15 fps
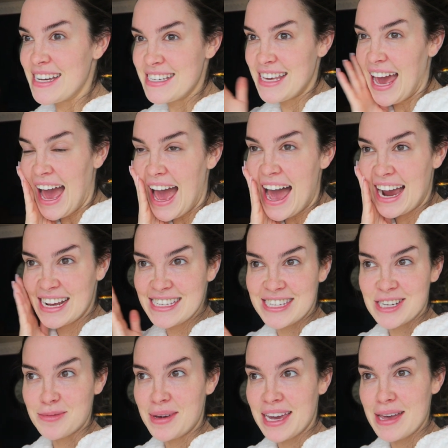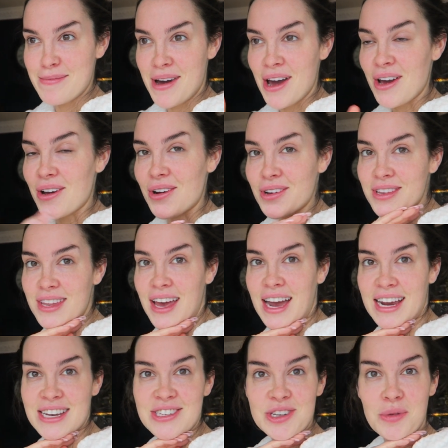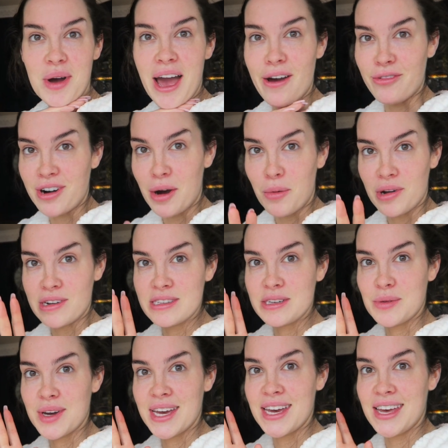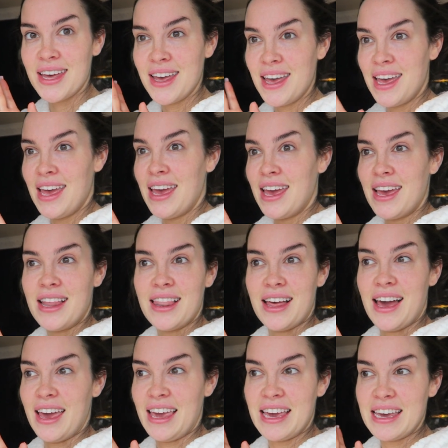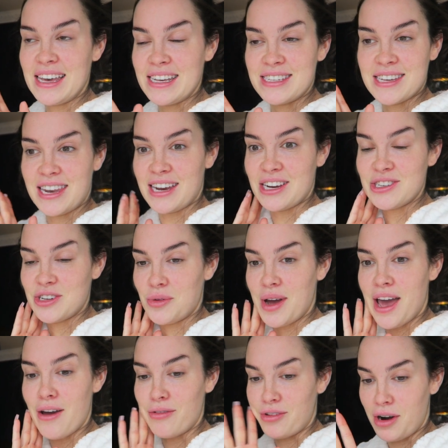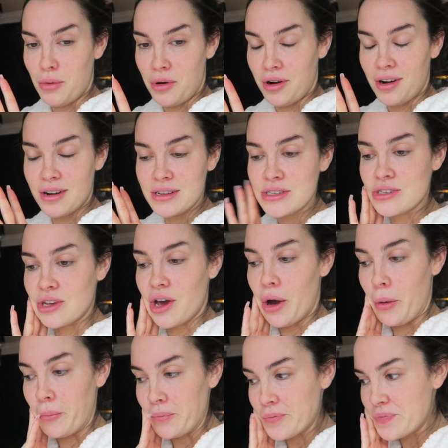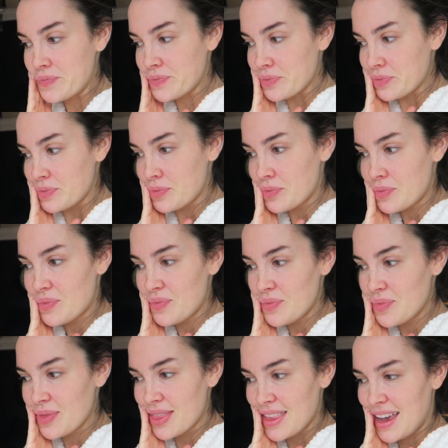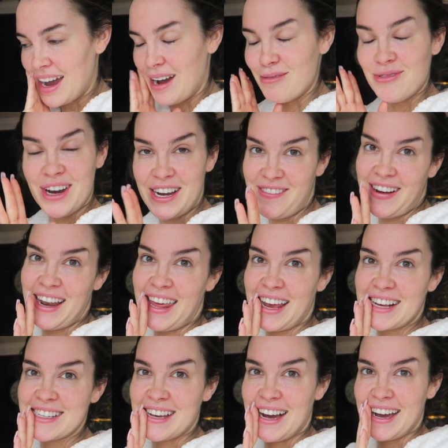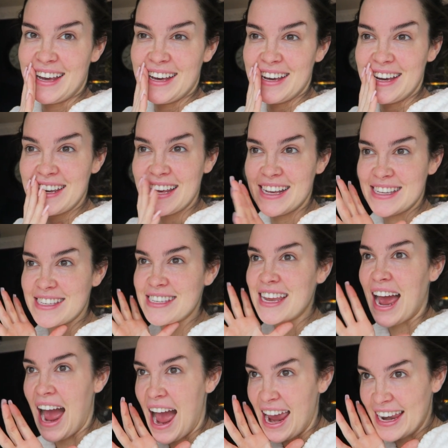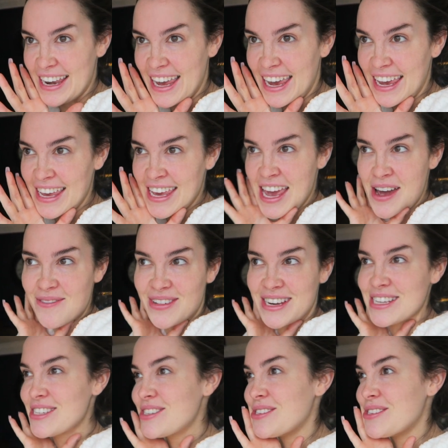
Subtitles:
yeah, I can still make it my own. I can do whatever I want to it. Like he said, I can do whatever I want. So I'm really, really excited. It's tiny, but it's